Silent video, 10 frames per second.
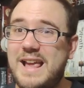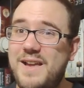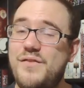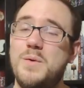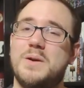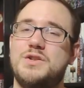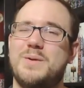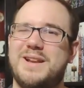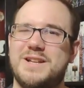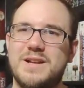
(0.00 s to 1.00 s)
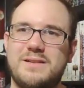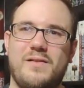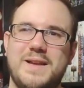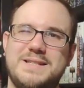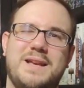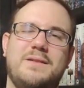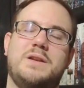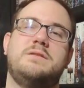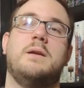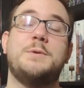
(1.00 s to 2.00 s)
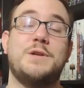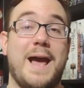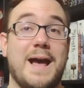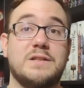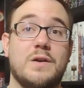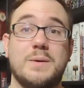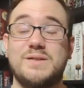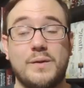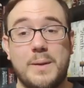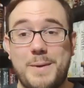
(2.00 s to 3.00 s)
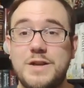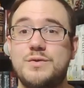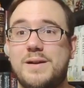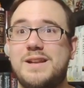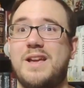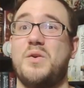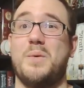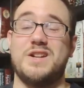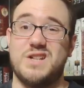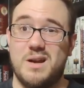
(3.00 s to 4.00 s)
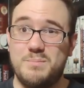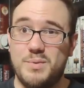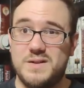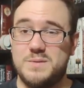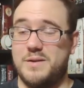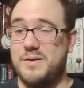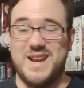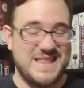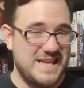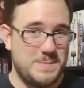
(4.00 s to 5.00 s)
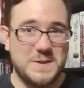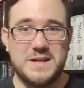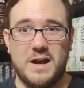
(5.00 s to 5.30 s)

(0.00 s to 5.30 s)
if you enjoyed it. Check the links in the description as always for the Patreon if you want to chat books, whether any of these books,